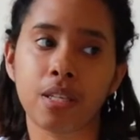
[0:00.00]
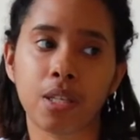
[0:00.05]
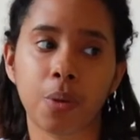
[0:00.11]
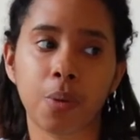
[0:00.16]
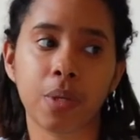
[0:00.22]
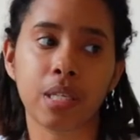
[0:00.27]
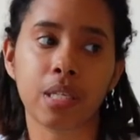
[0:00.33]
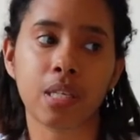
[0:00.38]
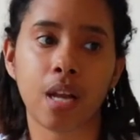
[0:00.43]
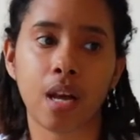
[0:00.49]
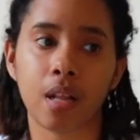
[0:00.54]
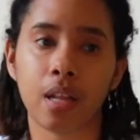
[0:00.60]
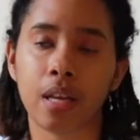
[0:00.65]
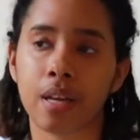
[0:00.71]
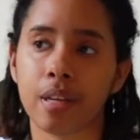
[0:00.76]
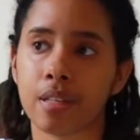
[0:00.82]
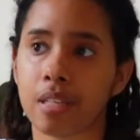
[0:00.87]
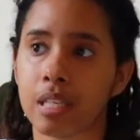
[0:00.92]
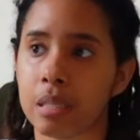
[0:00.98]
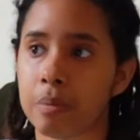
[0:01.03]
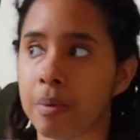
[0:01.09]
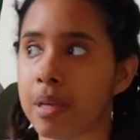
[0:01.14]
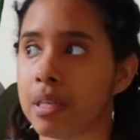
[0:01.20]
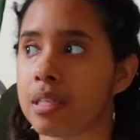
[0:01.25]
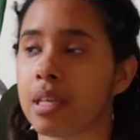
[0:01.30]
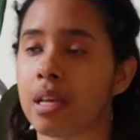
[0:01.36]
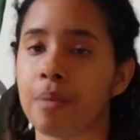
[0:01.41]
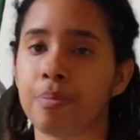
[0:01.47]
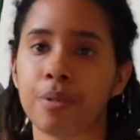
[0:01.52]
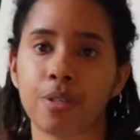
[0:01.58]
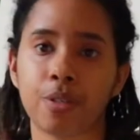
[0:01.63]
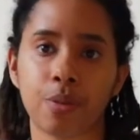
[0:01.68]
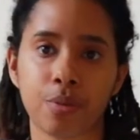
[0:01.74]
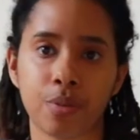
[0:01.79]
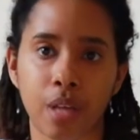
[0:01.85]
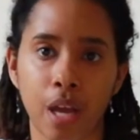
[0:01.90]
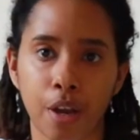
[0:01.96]
So it's not like it's a space that I'm
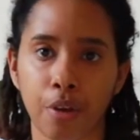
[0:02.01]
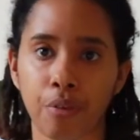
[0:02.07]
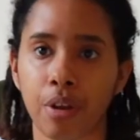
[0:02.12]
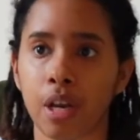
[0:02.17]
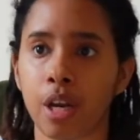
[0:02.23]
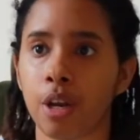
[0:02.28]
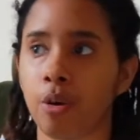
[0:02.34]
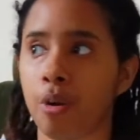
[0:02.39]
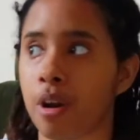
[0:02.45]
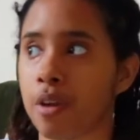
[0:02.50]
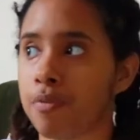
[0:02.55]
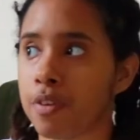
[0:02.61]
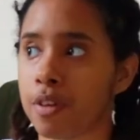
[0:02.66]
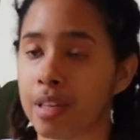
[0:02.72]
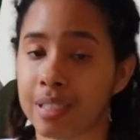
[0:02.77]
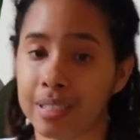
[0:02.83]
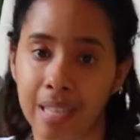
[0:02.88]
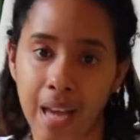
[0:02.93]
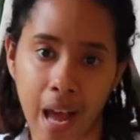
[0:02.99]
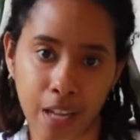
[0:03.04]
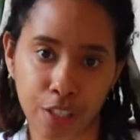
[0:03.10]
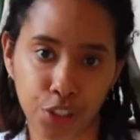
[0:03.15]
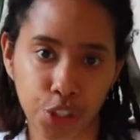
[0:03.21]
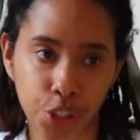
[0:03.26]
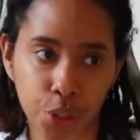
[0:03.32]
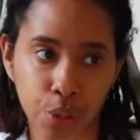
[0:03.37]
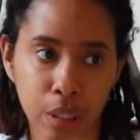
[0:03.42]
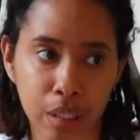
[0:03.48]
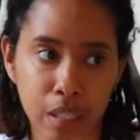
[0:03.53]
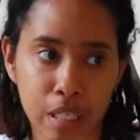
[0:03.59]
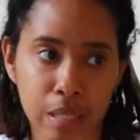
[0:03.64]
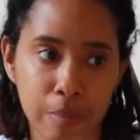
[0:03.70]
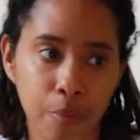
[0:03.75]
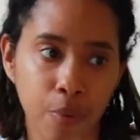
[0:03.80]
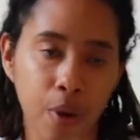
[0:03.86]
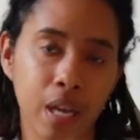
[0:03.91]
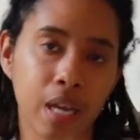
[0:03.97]
still decorating or I feel attached to at
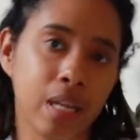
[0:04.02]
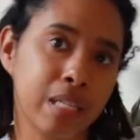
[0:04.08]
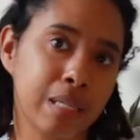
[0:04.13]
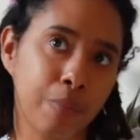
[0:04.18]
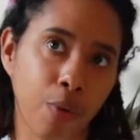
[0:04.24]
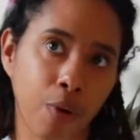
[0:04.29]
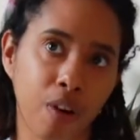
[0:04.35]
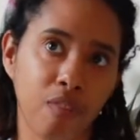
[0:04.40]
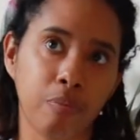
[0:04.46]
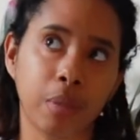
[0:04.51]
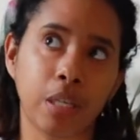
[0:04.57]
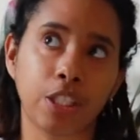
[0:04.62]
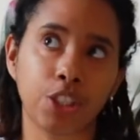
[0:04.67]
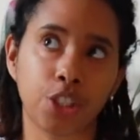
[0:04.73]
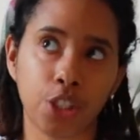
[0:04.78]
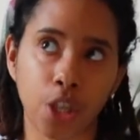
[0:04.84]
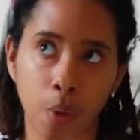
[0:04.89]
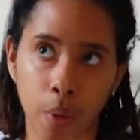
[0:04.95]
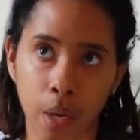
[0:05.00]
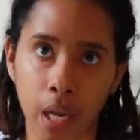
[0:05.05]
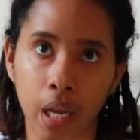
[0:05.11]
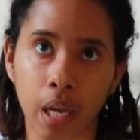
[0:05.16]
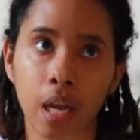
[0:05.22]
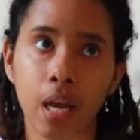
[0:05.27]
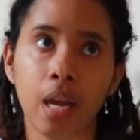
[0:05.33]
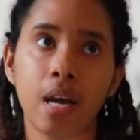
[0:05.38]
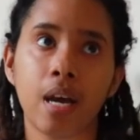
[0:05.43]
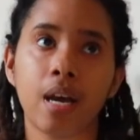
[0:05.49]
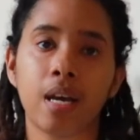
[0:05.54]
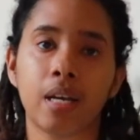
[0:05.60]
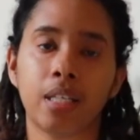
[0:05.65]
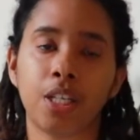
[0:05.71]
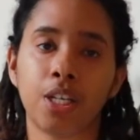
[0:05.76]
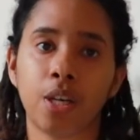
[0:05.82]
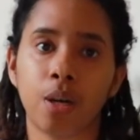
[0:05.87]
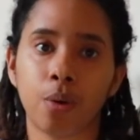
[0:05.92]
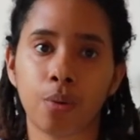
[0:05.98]
this point. It's more of me showing,
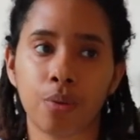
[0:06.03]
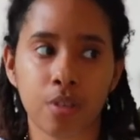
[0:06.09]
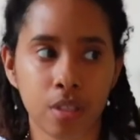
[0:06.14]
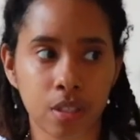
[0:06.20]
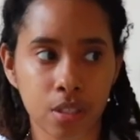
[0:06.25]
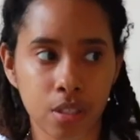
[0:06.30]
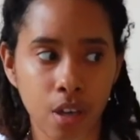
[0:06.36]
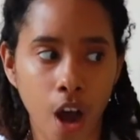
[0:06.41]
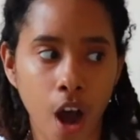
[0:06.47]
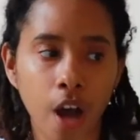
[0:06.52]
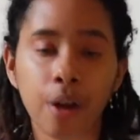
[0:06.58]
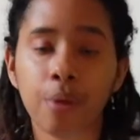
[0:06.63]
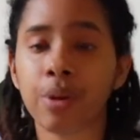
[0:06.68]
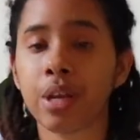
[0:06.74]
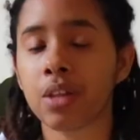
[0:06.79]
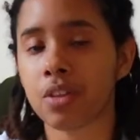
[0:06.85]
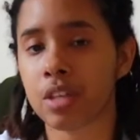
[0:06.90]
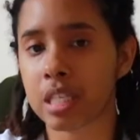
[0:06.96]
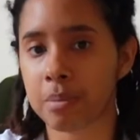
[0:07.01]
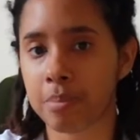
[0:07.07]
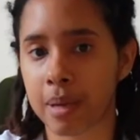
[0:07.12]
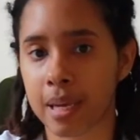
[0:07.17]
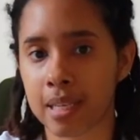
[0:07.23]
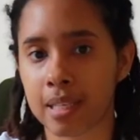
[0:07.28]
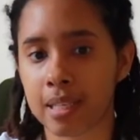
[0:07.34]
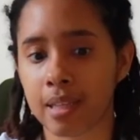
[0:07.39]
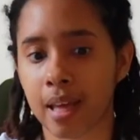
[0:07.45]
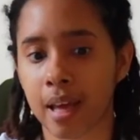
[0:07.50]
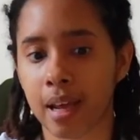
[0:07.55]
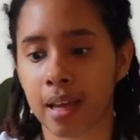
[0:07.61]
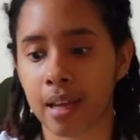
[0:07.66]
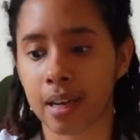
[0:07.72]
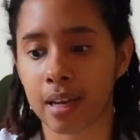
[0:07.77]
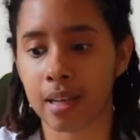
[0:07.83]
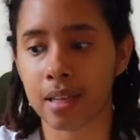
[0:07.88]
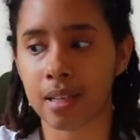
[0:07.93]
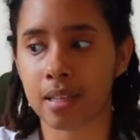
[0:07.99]
you know, honoring the space that
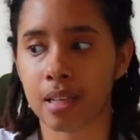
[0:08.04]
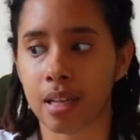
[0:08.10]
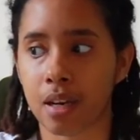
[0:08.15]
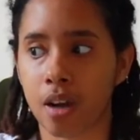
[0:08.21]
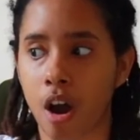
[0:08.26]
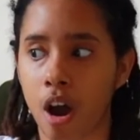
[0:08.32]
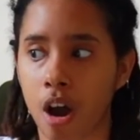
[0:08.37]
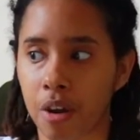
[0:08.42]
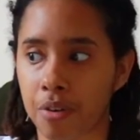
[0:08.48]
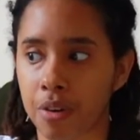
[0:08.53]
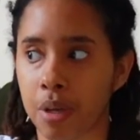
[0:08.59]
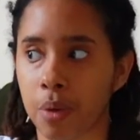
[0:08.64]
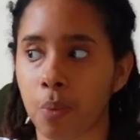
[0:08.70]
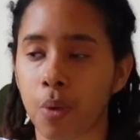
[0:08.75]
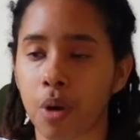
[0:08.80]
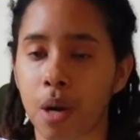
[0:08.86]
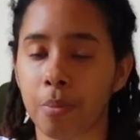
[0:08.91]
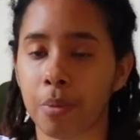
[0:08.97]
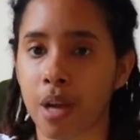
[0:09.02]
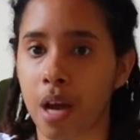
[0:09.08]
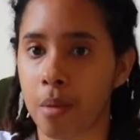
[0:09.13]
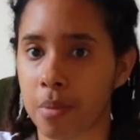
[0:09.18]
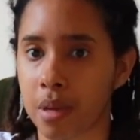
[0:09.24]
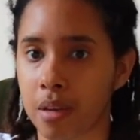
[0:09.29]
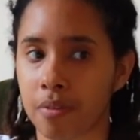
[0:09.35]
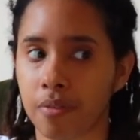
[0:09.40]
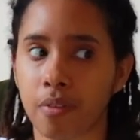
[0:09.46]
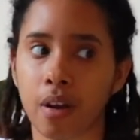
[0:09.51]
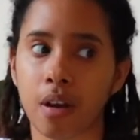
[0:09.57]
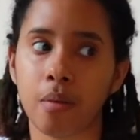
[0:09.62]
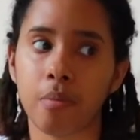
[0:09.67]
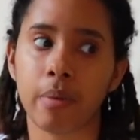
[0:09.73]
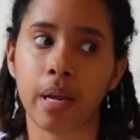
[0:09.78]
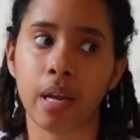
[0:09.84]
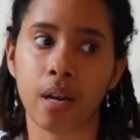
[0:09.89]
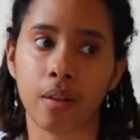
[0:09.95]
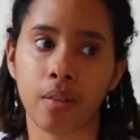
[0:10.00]
it is and honoring where I'm coming
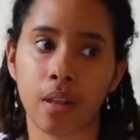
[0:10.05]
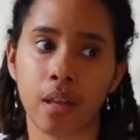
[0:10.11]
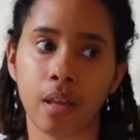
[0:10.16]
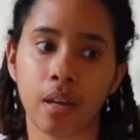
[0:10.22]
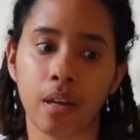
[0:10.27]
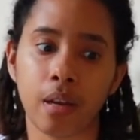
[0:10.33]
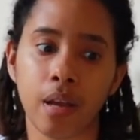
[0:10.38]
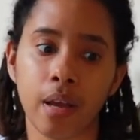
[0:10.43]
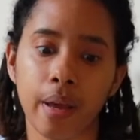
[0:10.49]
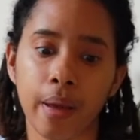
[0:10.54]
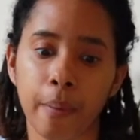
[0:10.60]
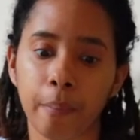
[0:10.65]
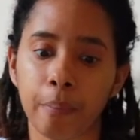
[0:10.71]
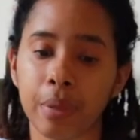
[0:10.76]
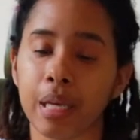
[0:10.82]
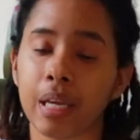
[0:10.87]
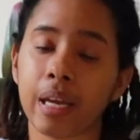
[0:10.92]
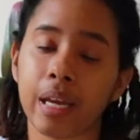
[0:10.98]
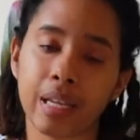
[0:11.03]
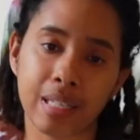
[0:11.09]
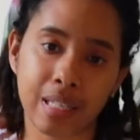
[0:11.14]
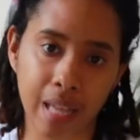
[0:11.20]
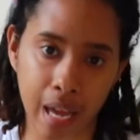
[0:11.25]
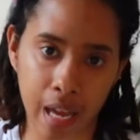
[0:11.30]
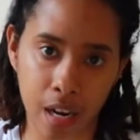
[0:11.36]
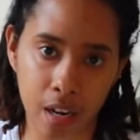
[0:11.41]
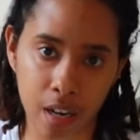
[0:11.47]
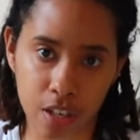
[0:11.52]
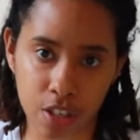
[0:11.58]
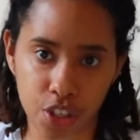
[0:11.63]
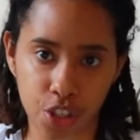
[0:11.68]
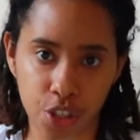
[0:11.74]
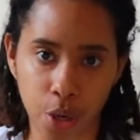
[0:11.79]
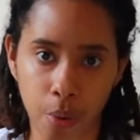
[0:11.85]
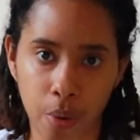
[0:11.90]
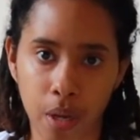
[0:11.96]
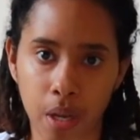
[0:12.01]
from, and then being excited and
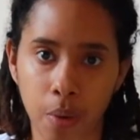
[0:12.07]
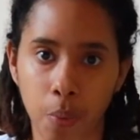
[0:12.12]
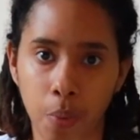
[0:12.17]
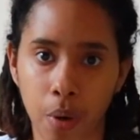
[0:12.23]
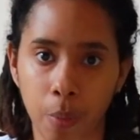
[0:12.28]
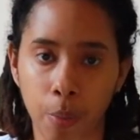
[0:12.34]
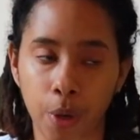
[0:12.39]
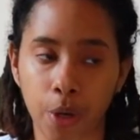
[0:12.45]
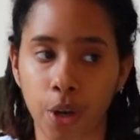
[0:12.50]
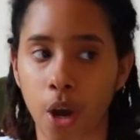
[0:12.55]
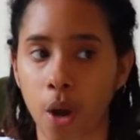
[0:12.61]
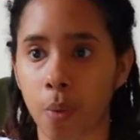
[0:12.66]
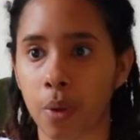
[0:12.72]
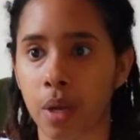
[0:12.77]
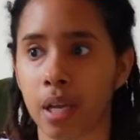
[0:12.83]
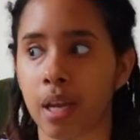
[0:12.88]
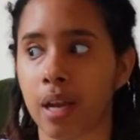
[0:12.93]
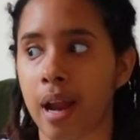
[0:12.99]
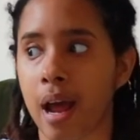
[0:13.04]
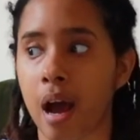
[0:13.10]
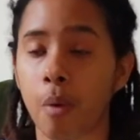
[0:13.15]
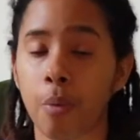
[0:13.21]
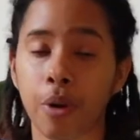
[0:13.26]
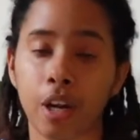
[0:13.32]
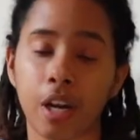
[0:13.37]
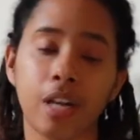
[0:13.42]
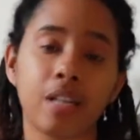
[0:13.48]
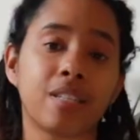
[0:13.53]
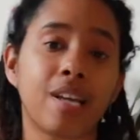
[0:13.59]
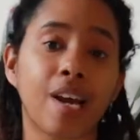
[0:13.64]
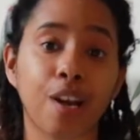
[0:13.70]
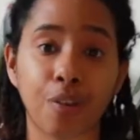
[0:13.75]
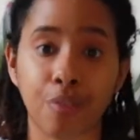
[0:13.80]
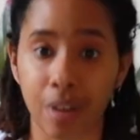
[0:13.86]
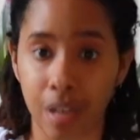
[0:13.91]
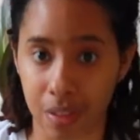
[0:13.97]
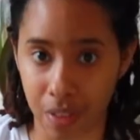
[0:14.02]
showing where we're going and how we're going to
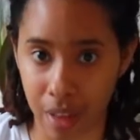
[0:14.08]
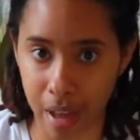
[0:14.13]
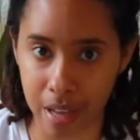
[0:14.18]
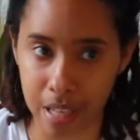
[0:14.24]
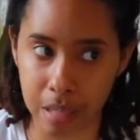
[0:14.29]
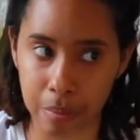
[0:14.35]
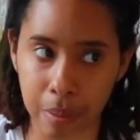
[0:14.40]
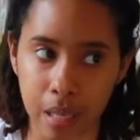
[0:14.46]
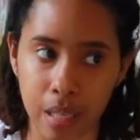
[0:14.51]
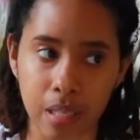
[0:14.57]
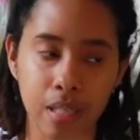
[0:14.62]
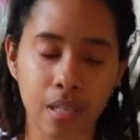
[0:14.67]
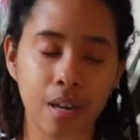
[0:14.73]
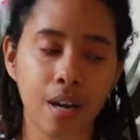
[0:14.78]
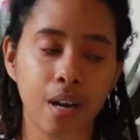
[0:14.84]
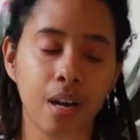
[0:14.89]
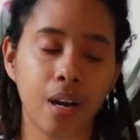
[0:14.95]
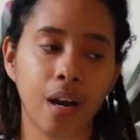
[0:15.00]
decorate that space.